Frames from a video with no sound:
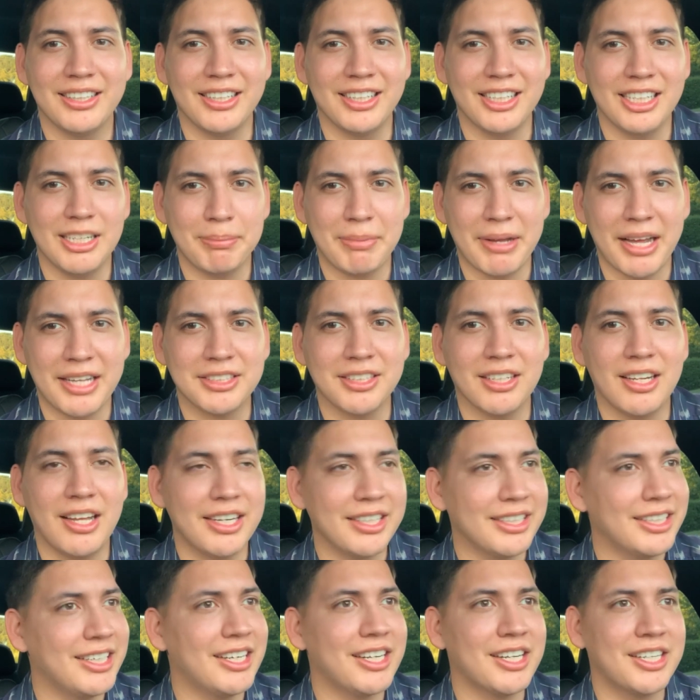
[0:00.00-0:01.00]
lip adds a lot
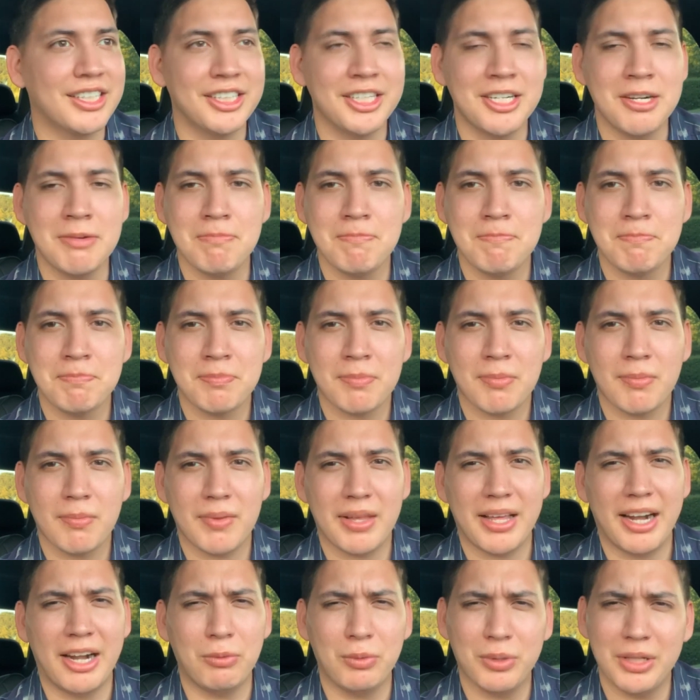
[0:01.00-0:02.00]
of character.
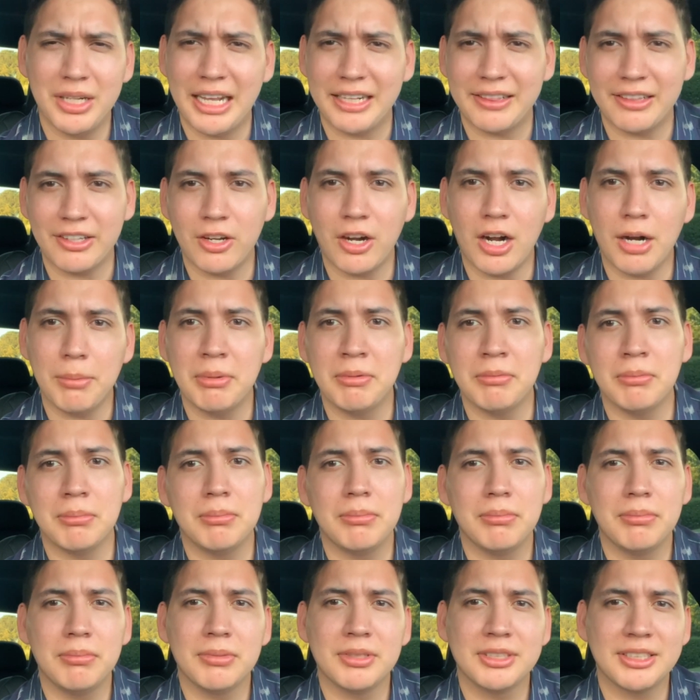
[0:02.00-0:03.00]
And I really like the carbon
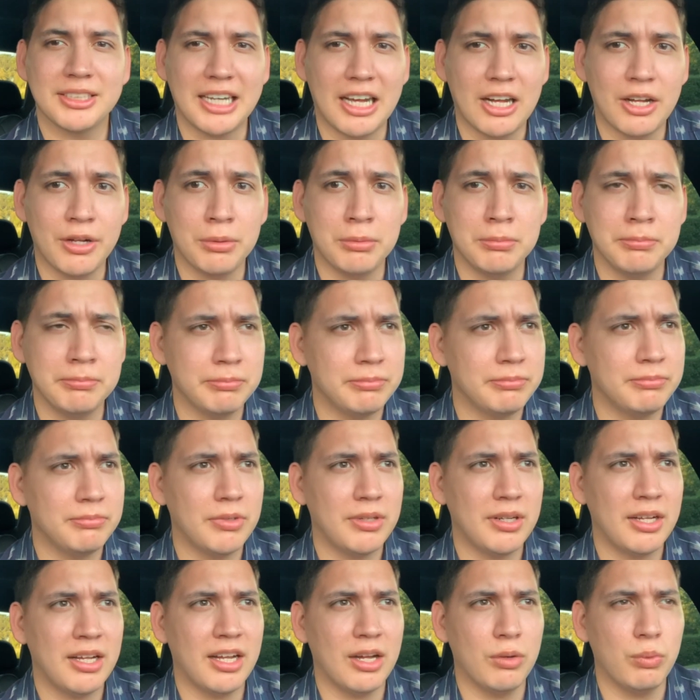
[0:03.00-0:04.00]
style
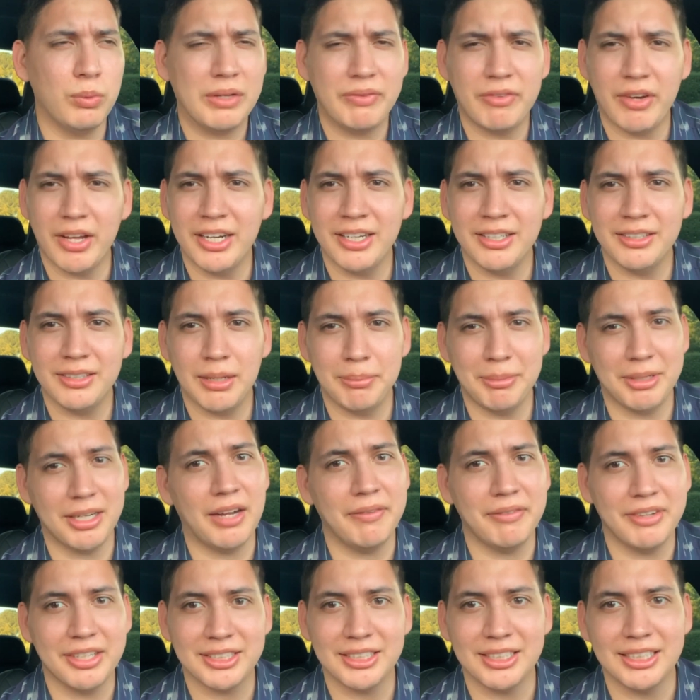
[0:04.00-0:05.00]
weave on it. I mean,
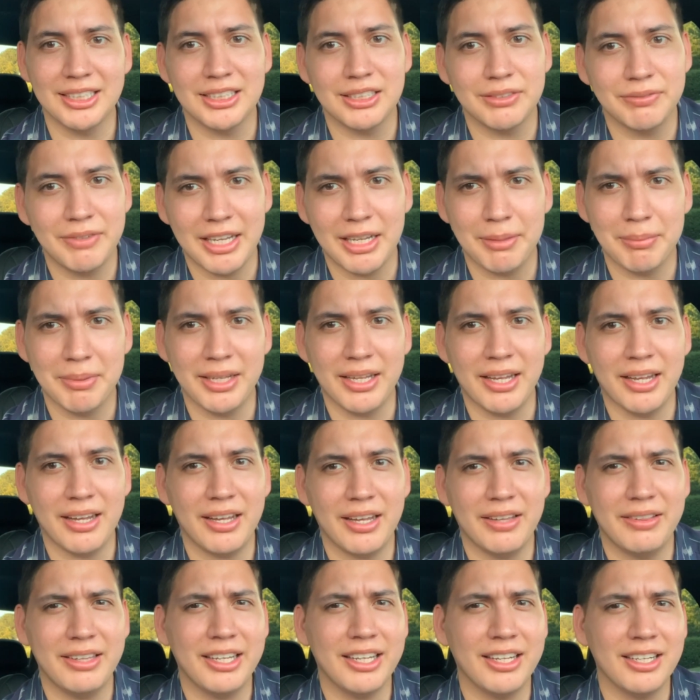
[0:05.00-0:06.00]
obviously it's fake, but I
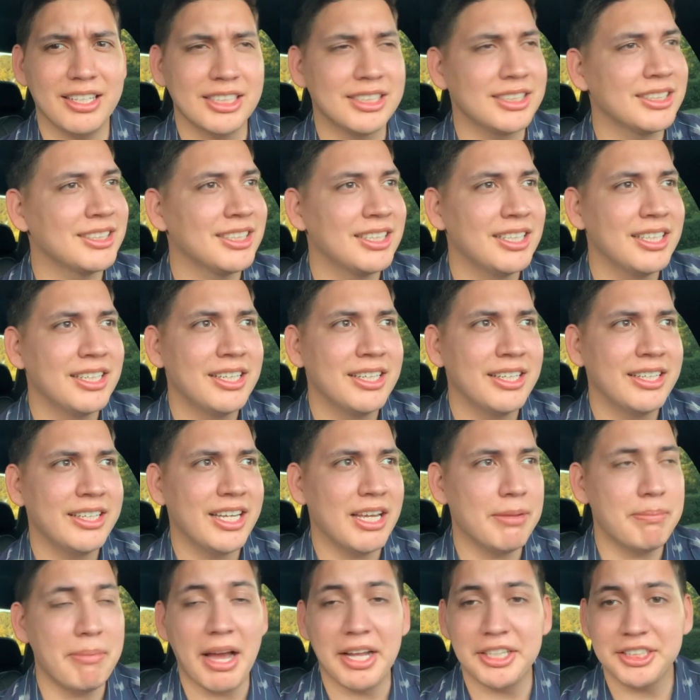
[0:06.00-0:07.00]
think
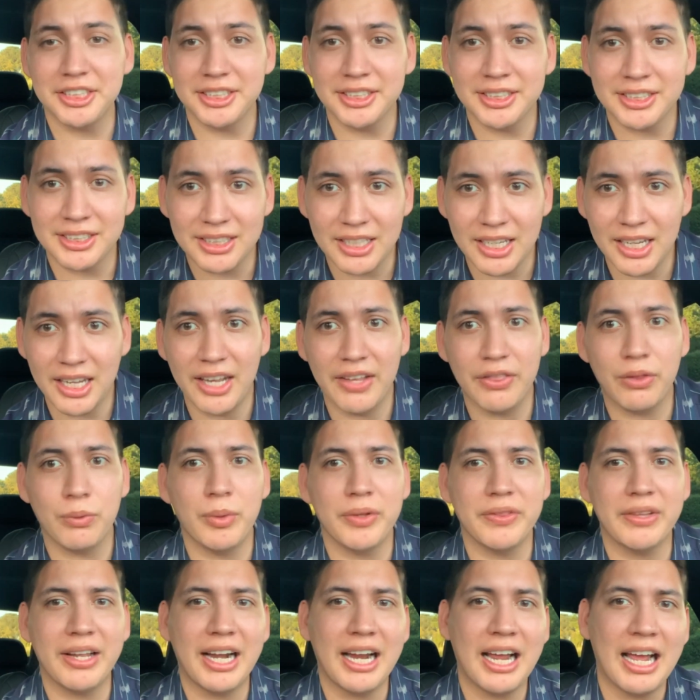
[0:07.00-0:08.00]
it matches the
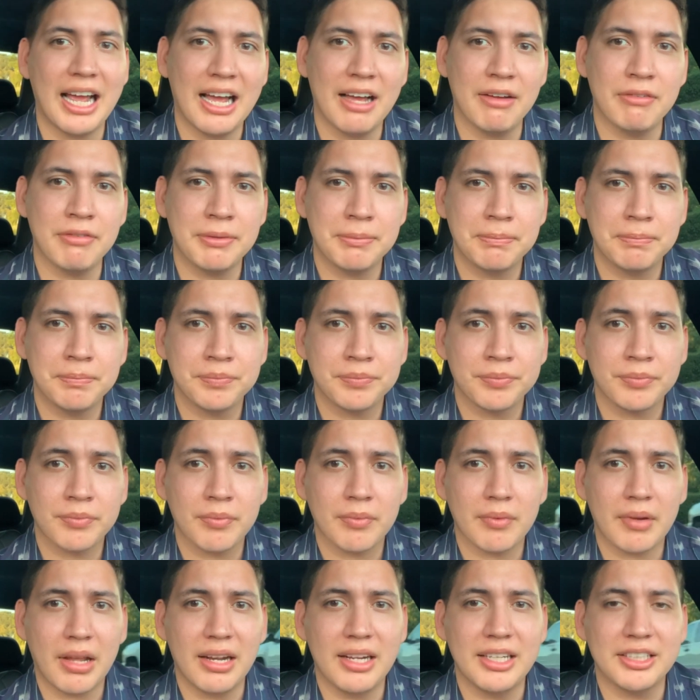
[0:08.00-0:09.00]
one that I have,
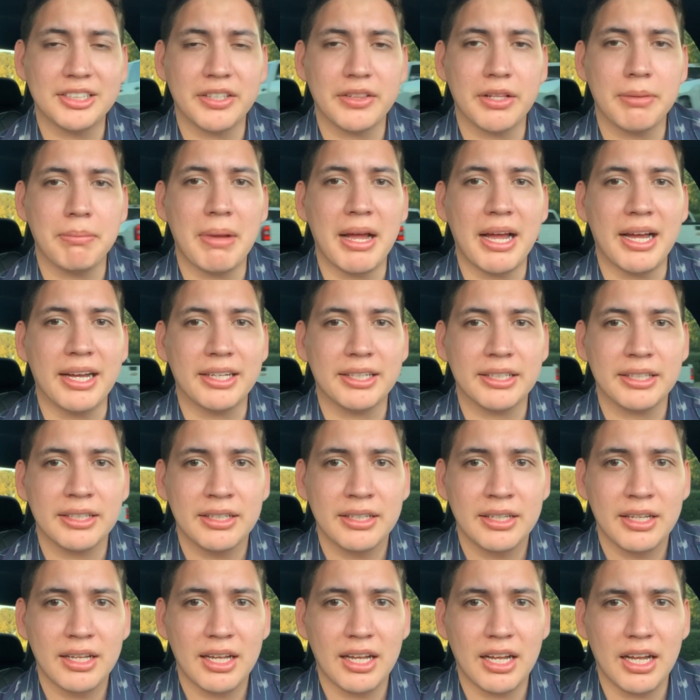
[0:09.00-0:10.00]
at least on the back
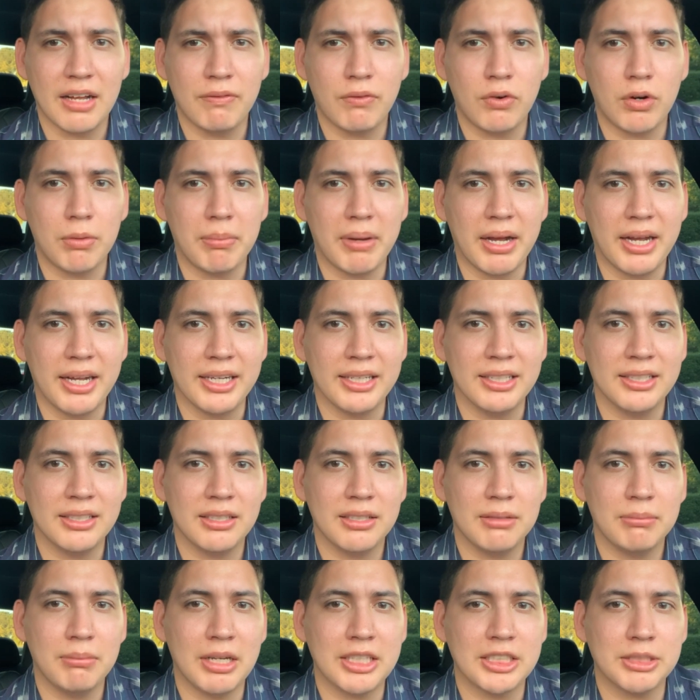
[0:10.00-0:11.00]
for my
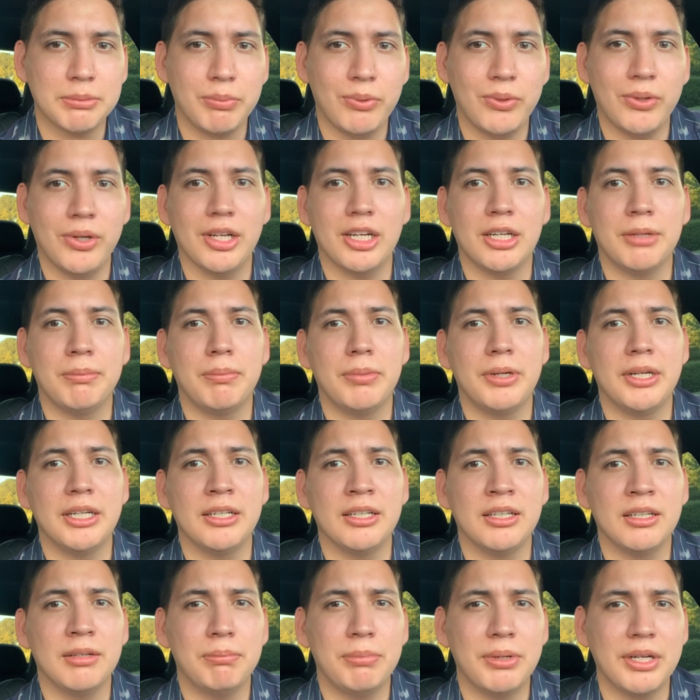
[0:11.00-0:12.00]
spoiler
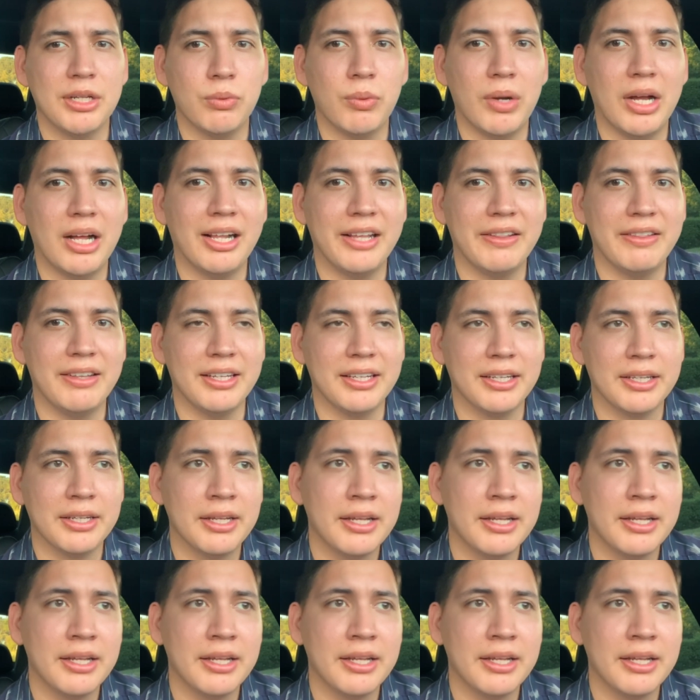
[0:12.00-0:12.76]
pretty well, I think.